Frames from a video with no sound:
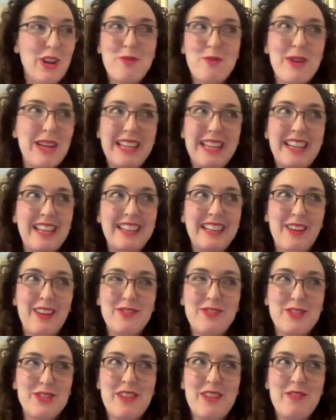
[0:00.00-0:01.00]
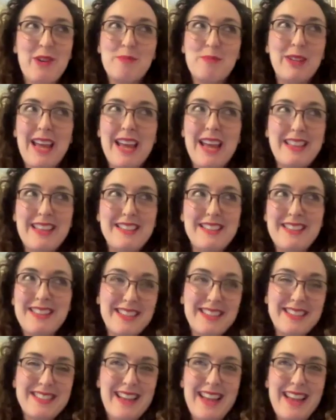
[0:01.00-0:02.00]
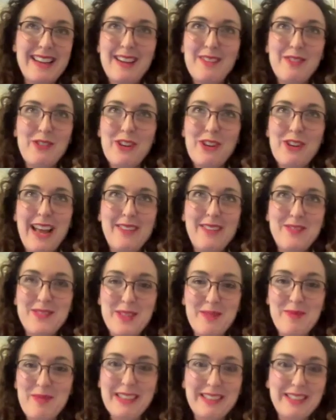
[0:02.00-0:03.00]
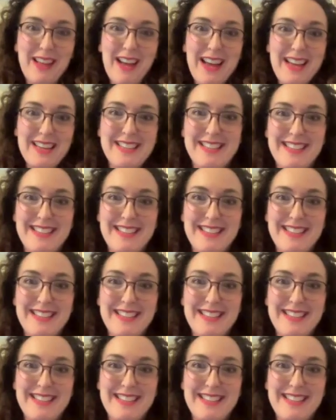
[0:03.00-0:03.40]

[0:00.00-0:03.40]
I really like, if I'm playing these in a set, I've got to have something light.